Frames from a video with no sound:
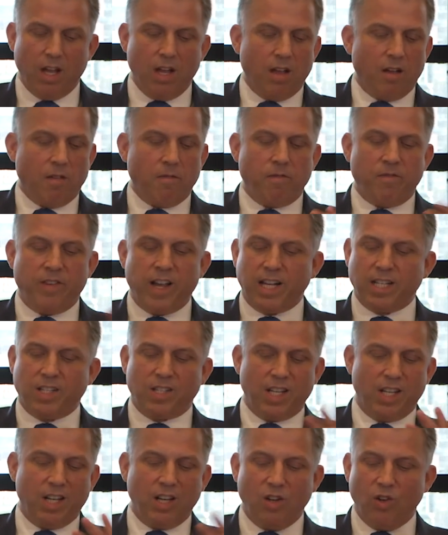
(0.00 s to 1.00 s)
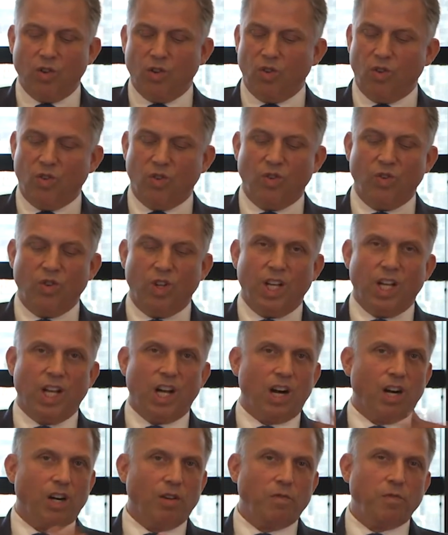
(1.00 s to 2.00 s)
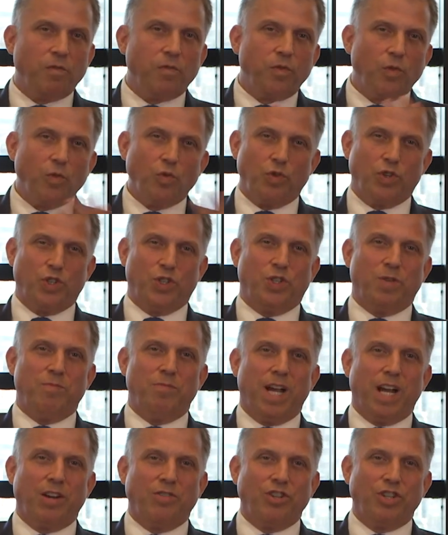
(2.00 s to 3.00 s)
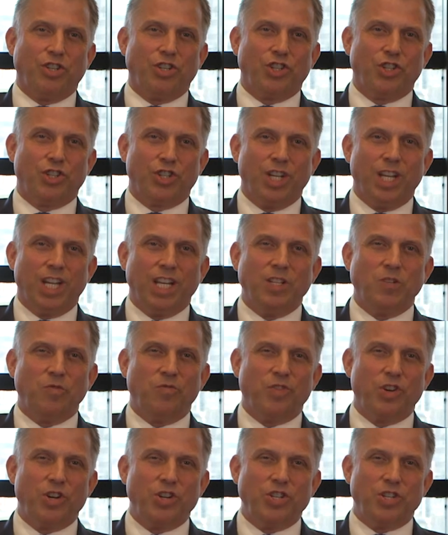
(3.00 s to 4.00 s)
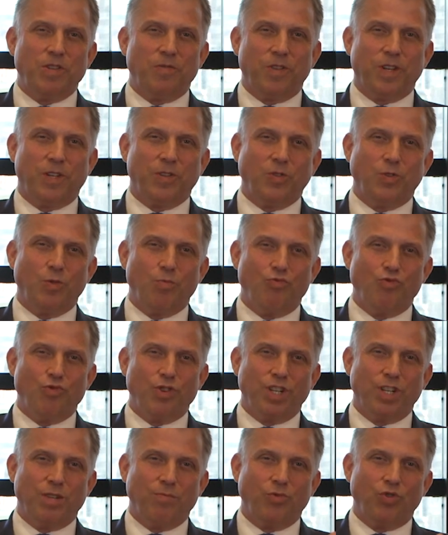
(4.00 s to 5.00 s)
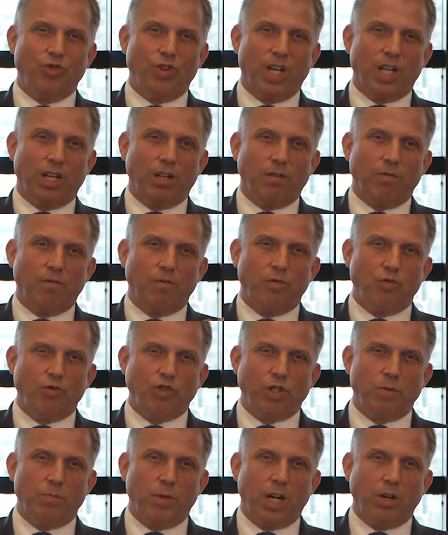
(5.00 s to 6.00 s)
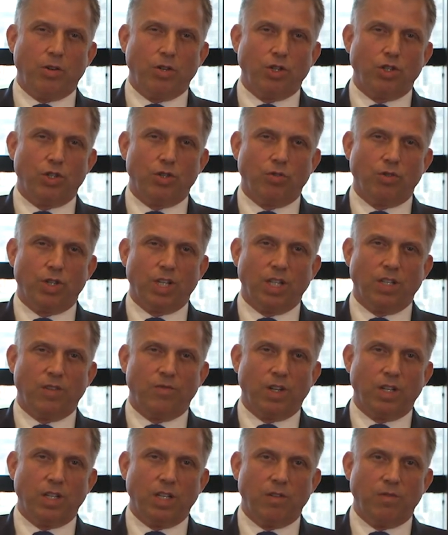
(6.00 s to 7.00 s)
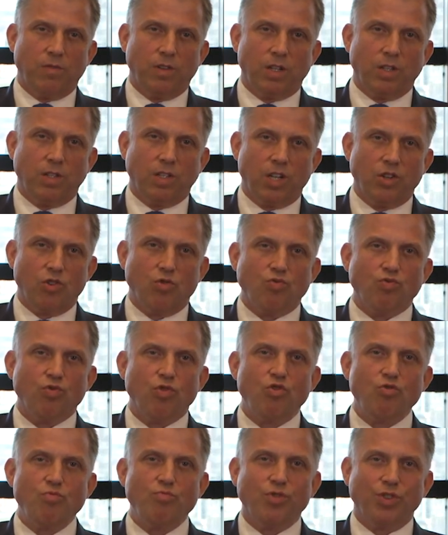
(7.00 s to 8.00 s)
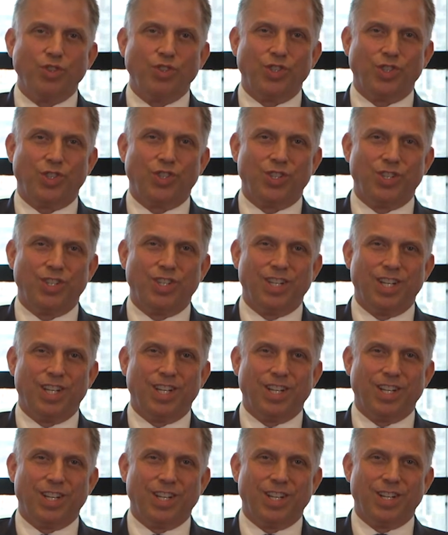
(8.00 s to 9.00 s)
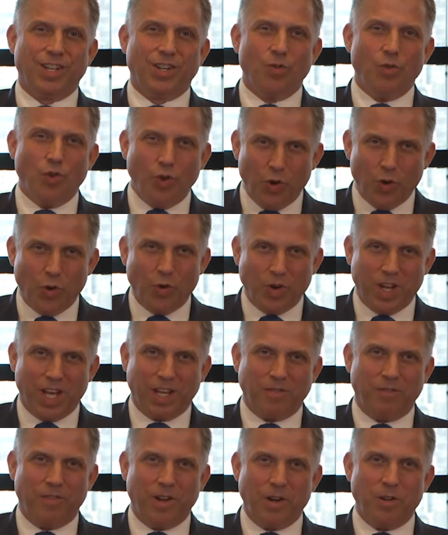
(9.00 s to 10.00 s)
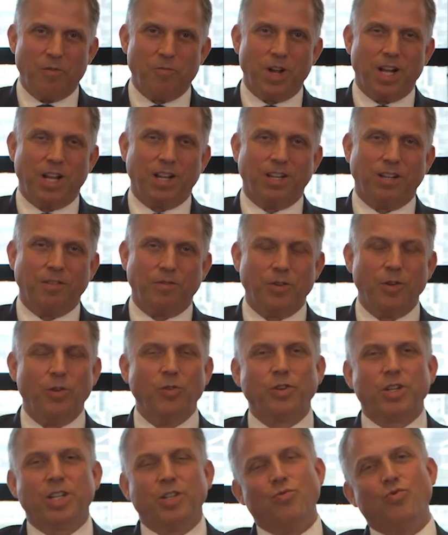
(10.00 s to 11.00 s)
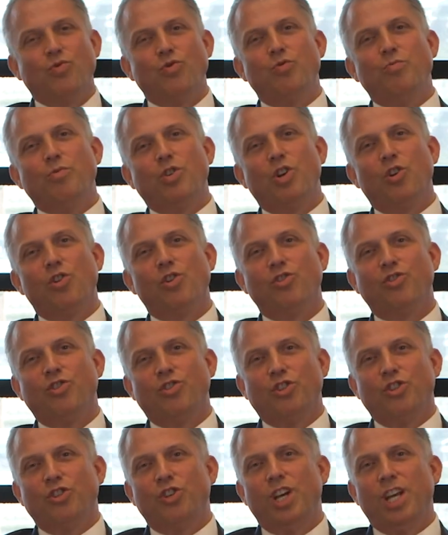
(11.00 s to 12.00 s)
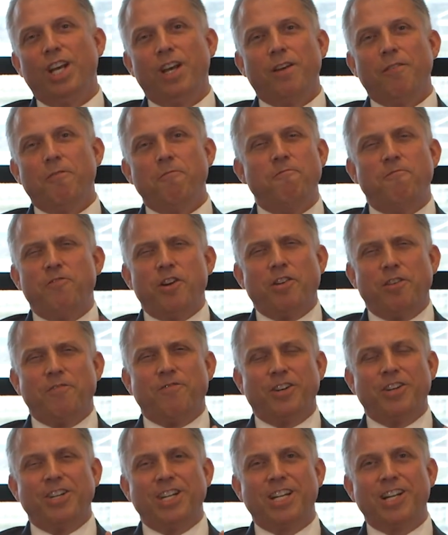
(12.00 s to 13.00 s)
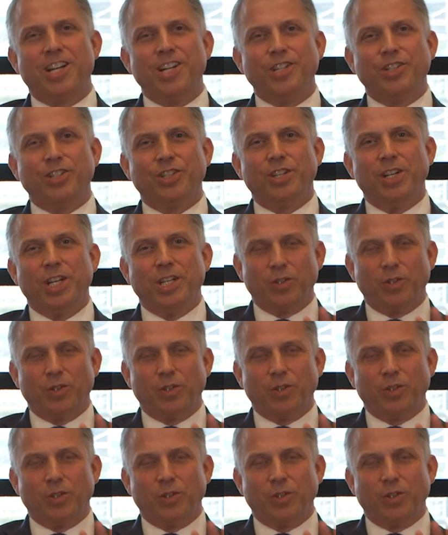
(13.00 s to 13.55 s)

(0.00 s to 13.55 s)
Facts and law are a forced marriage. It's very difficult to bring them together. Forced marriage, okay, it's very difficult. And the Romans know that very well. If you look at Roman law, very, very clear.